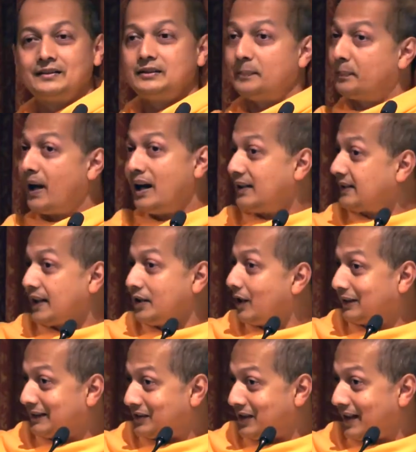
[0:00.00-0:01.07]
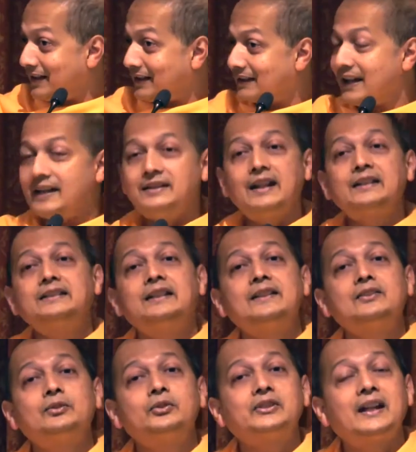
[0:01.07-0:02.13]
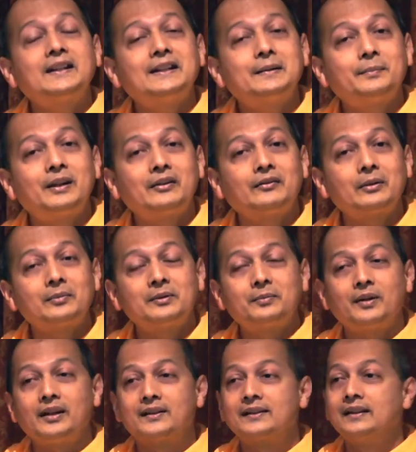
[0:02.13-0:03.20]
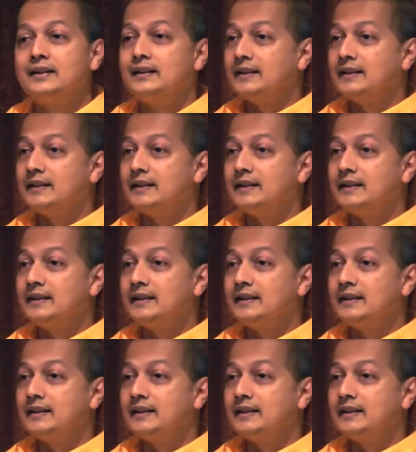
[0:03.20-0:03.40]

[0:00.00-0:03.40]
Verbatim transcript: The parts are not the chariot, and yet there is no chariot apart from the parts.